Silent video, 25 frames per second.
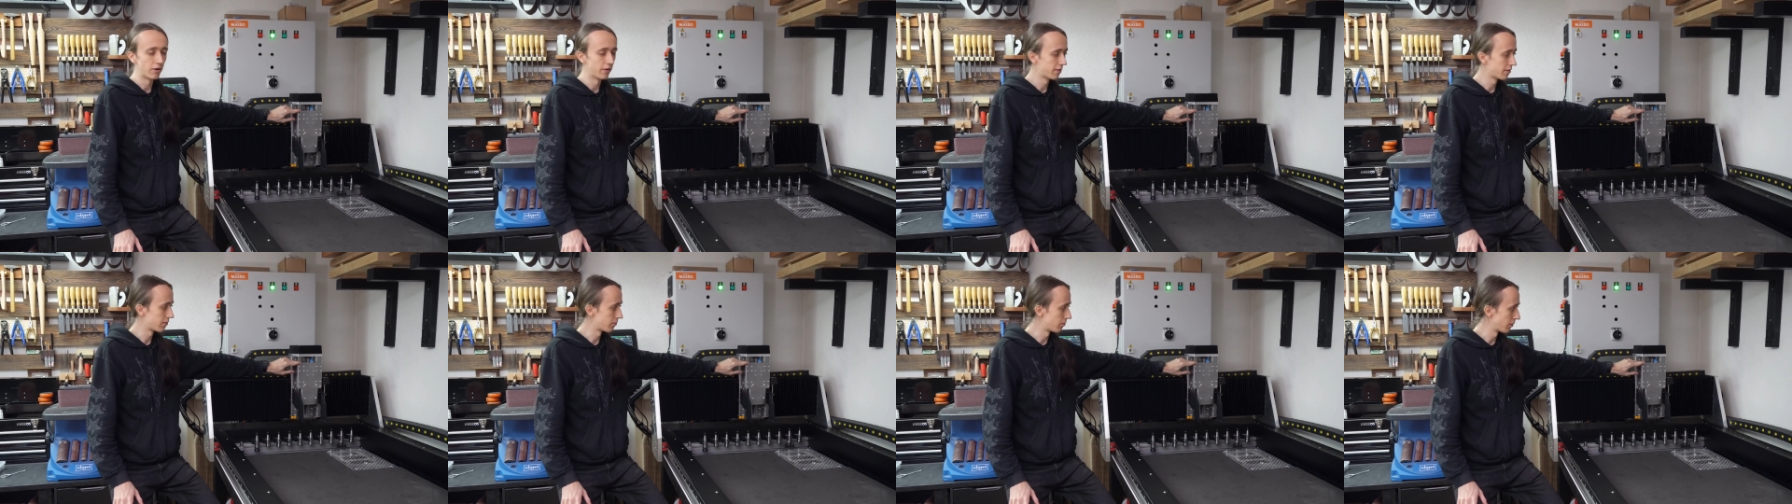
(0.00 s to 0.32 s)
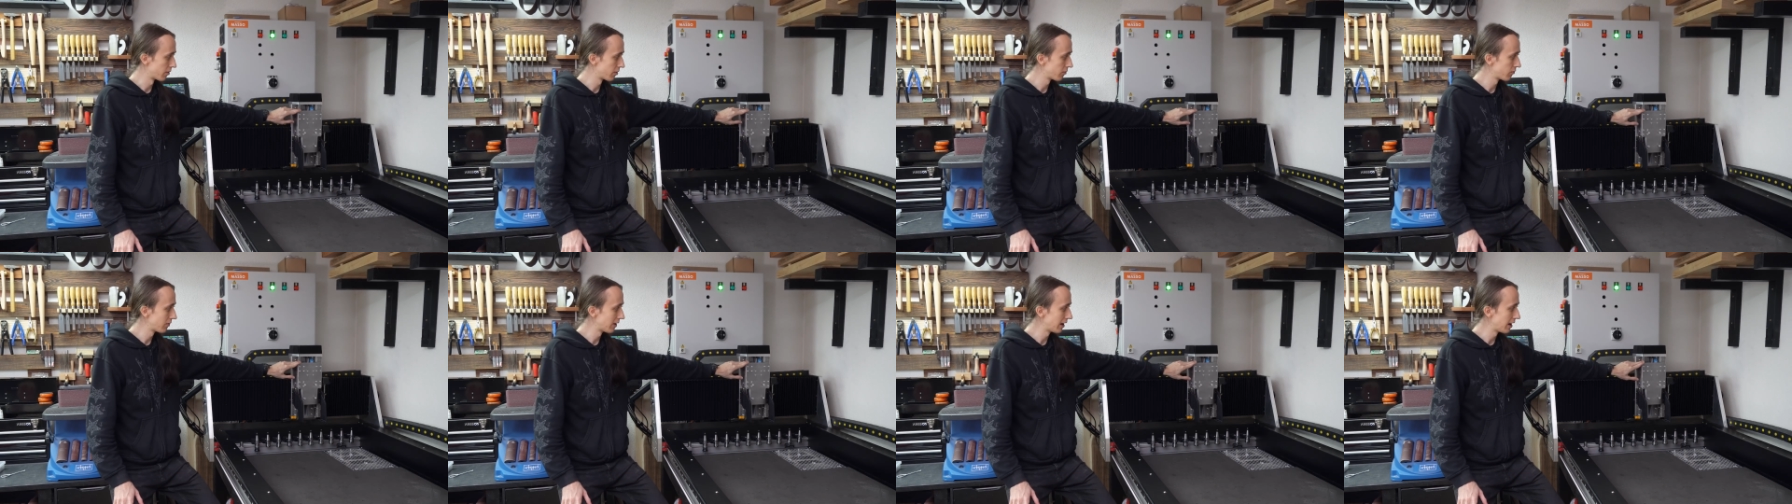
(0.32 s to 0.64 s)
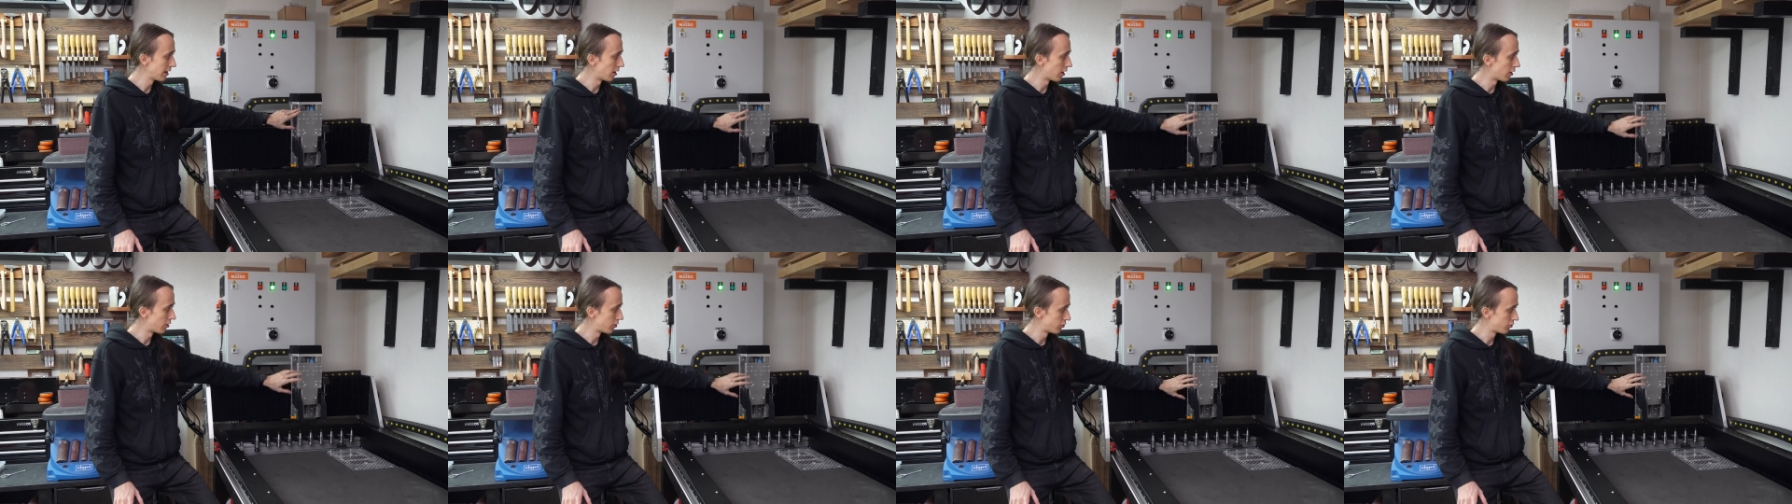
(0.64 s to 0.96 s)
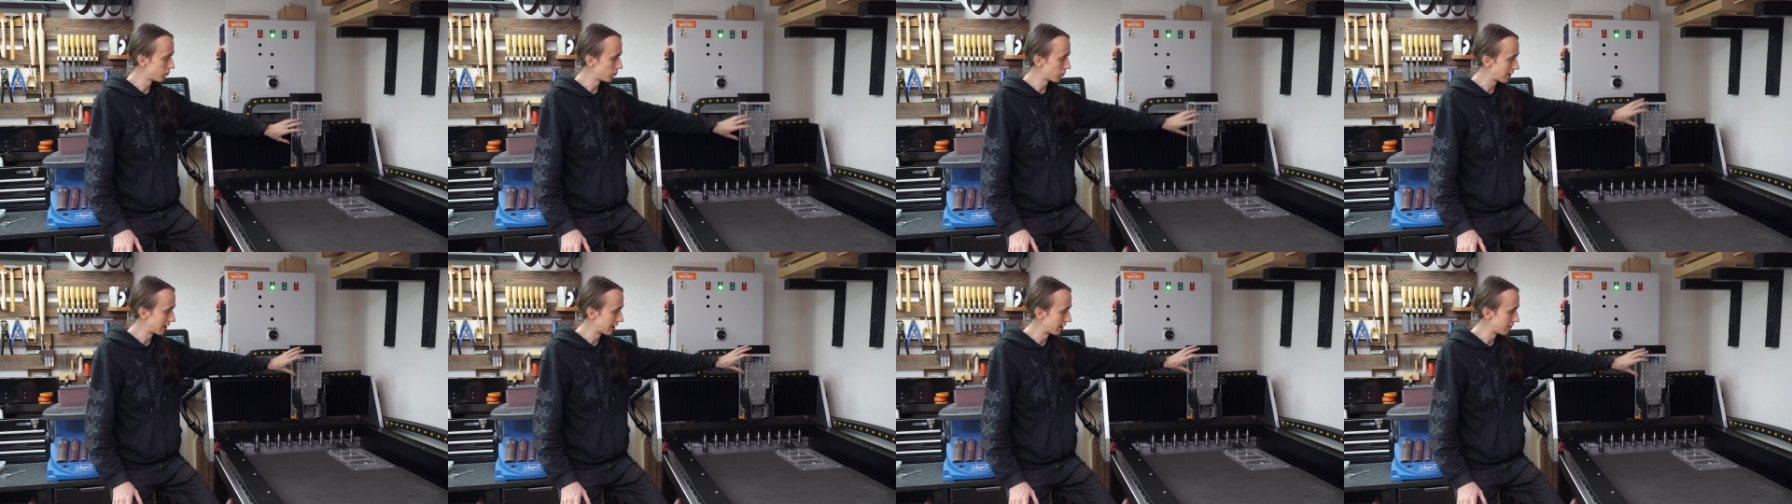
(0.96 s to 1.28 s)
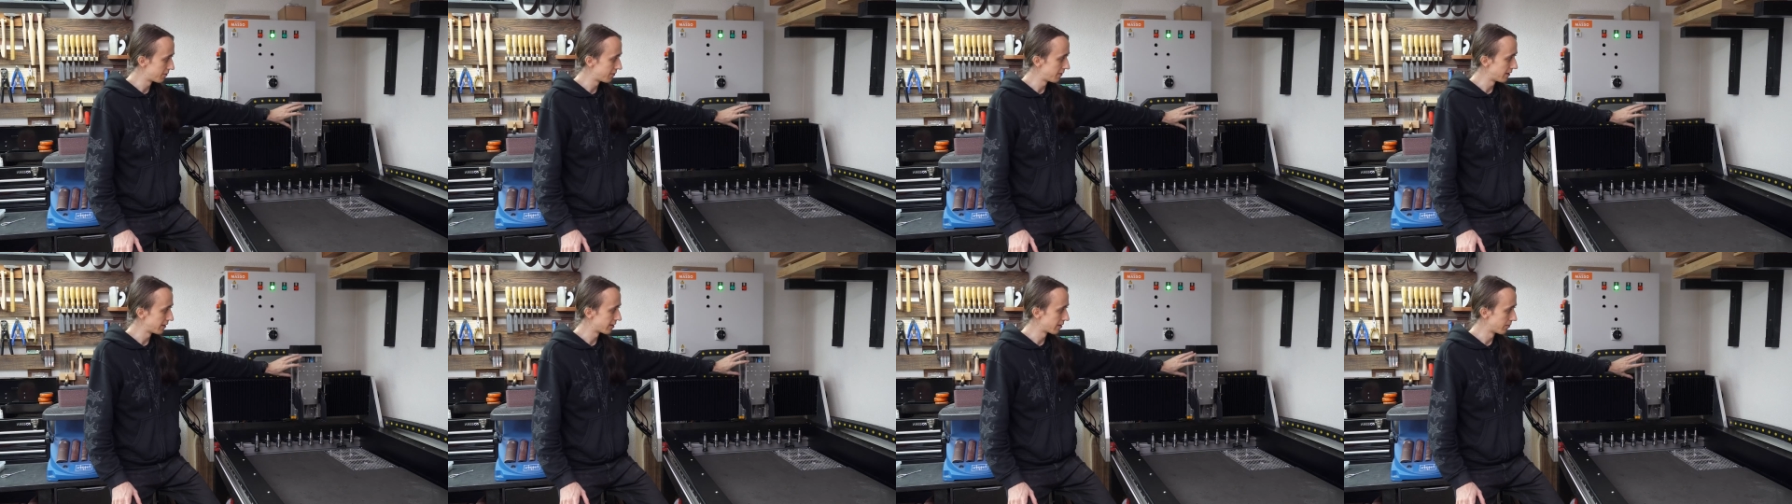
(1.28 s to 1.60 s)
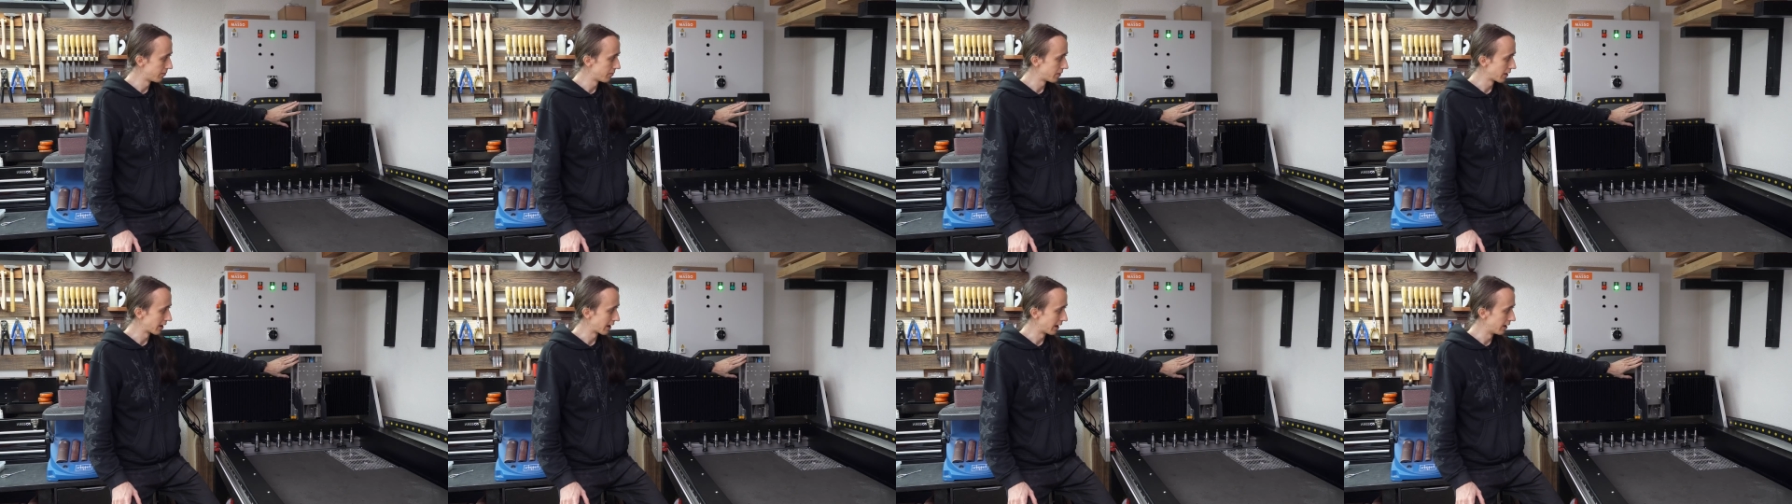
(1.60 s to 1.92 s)
it was really hard to kind of fit
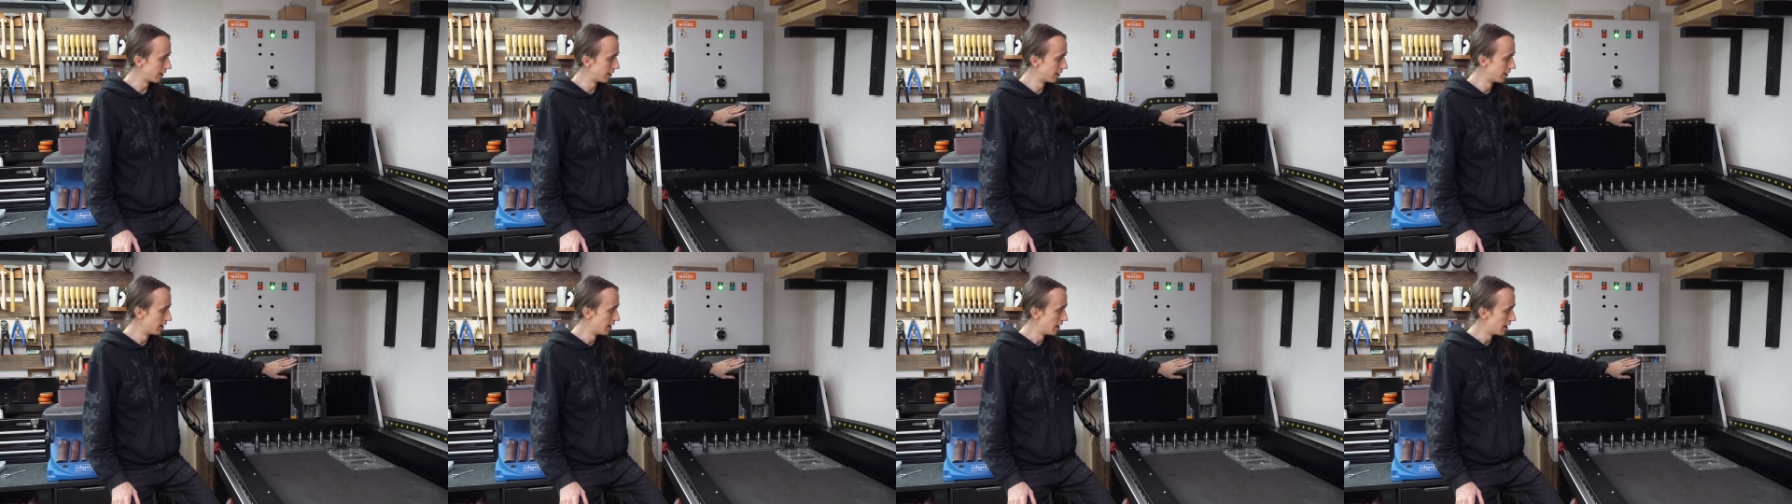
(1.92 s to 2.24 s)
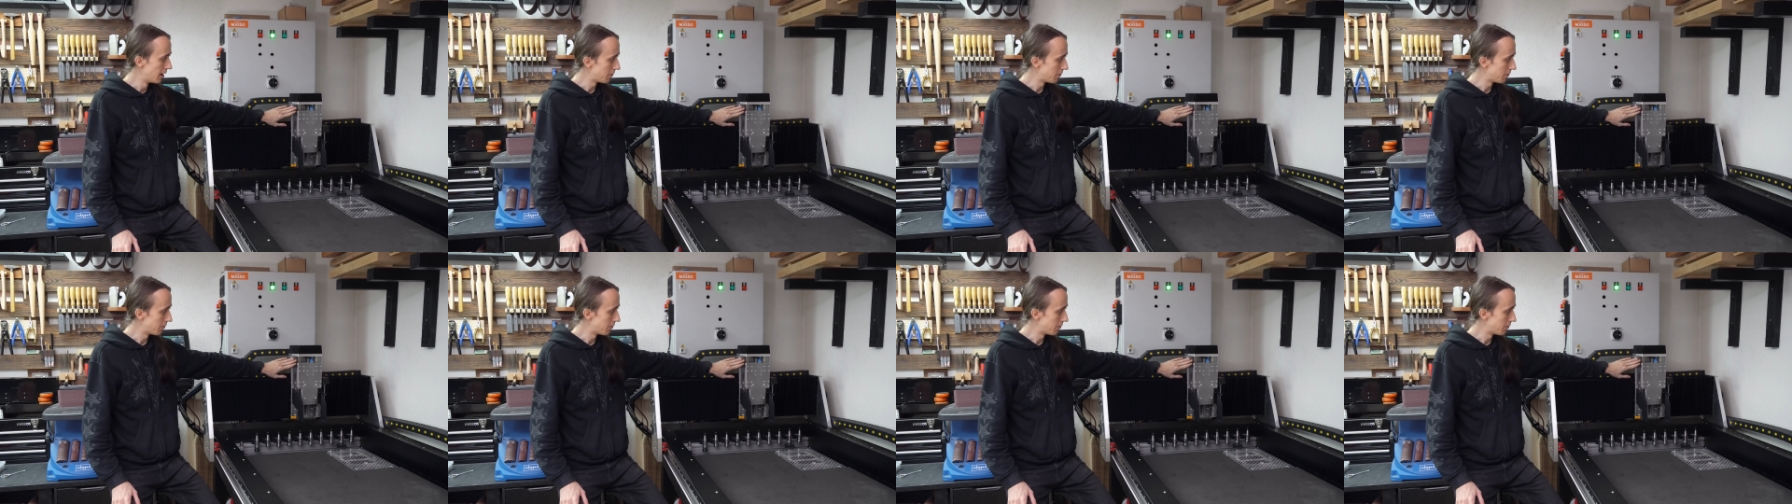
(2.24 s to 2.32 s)
something in.